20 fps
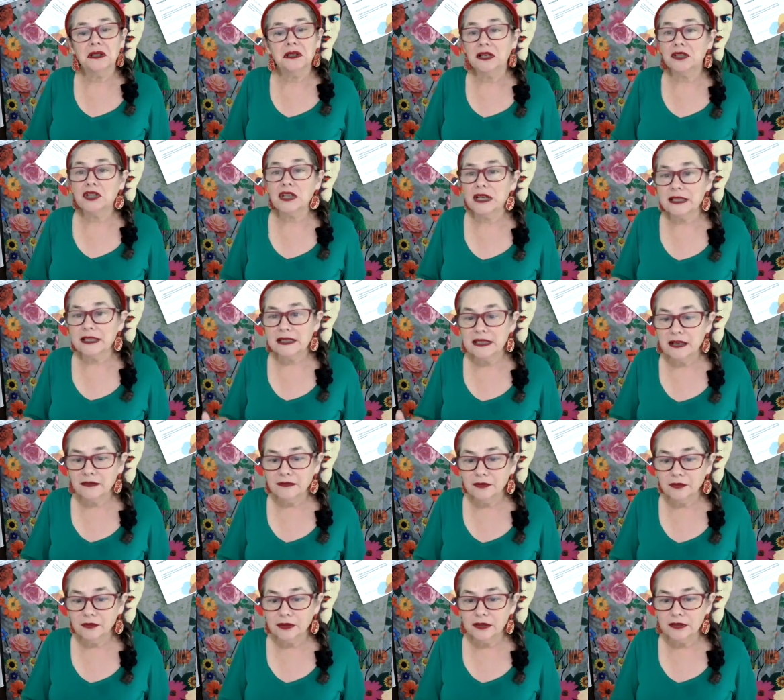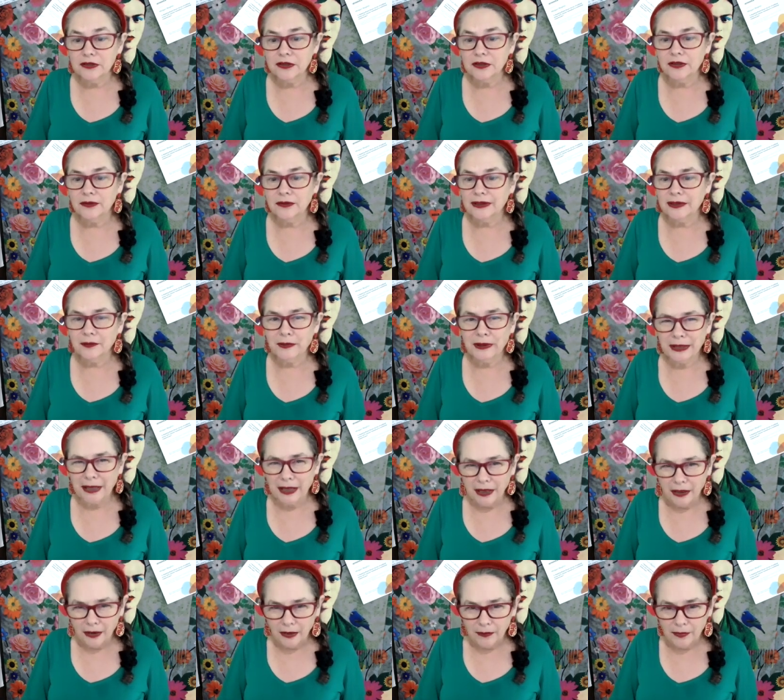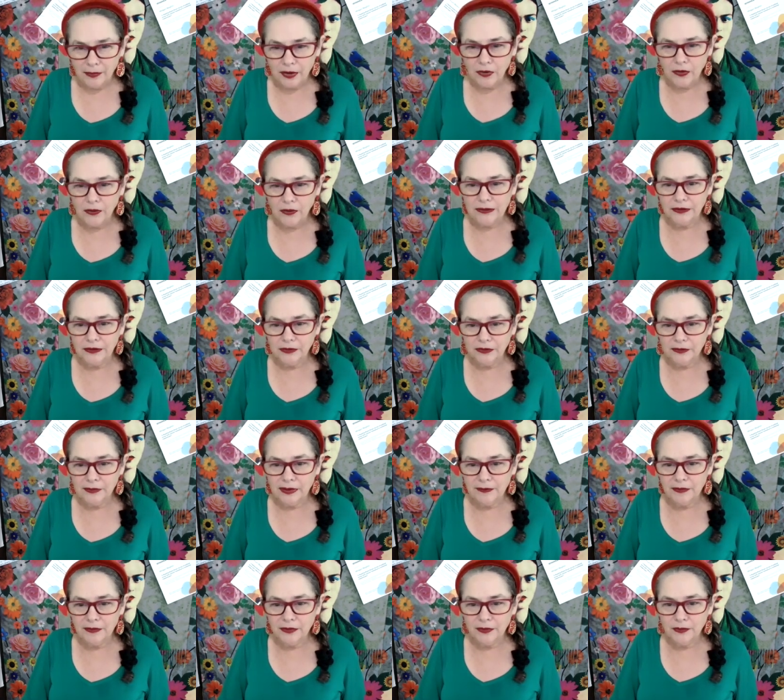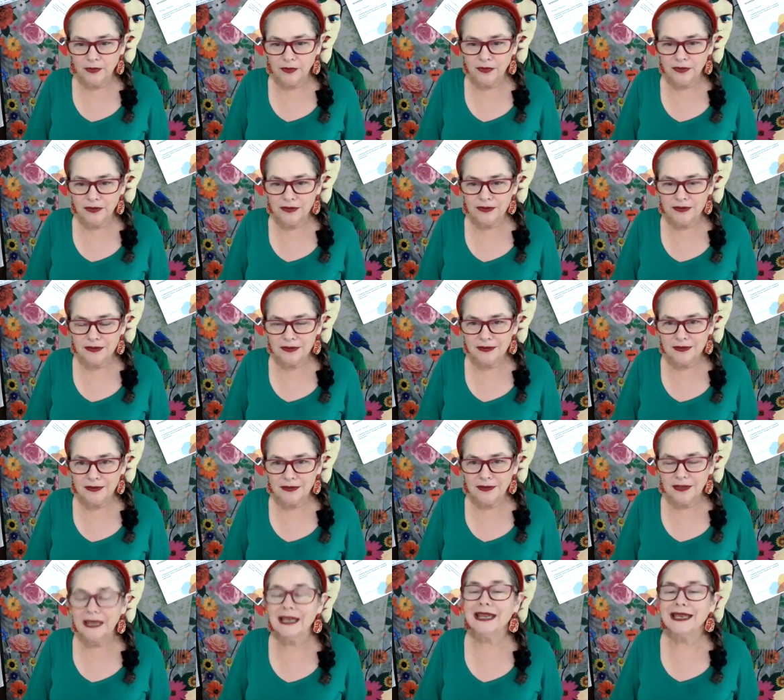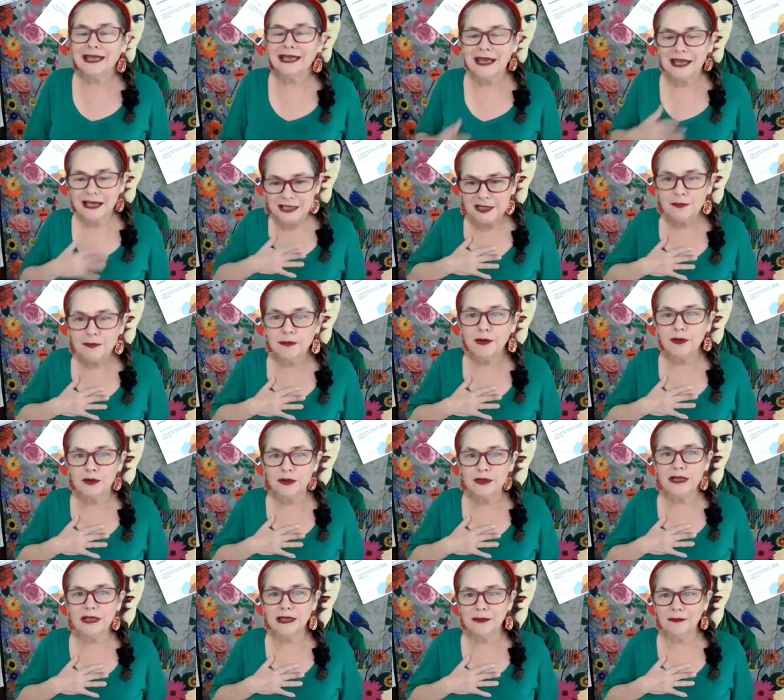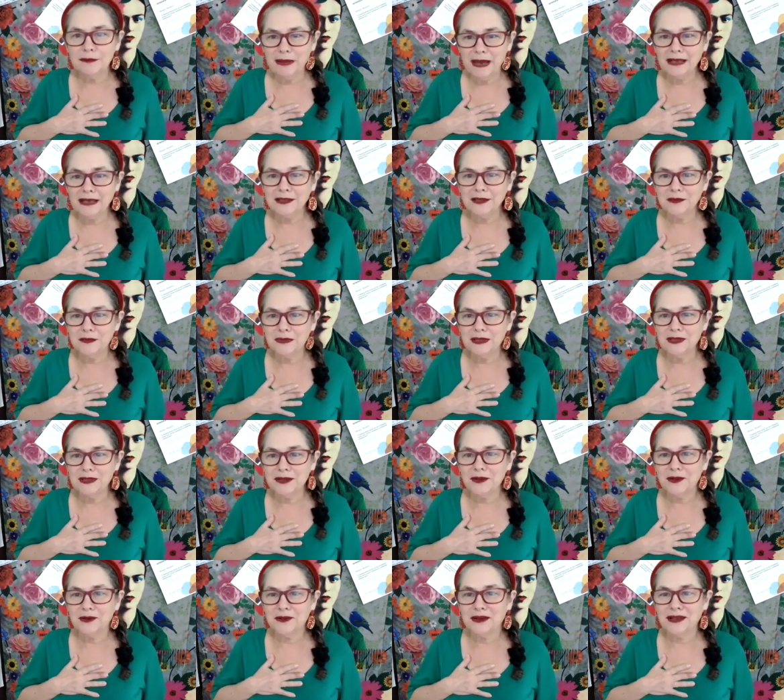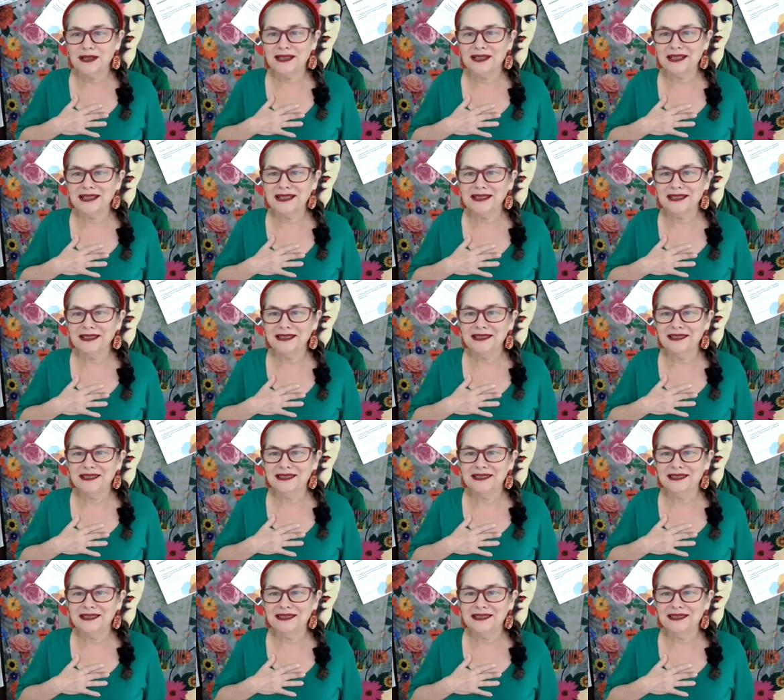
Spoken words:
And Jade's now 42. And he went, "Oh my God, and you remember the words?" Yes, because it impacted me so greatly.